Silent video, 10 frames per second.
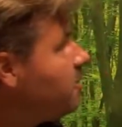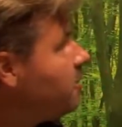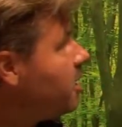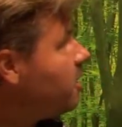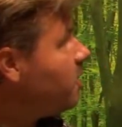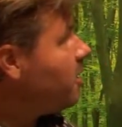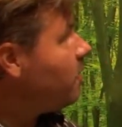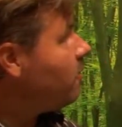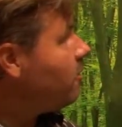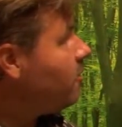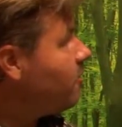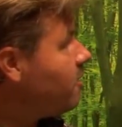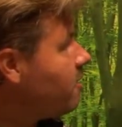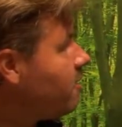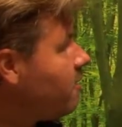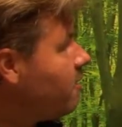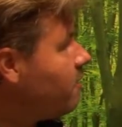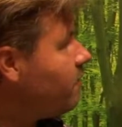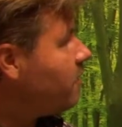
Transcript: But anyway, we're in the business of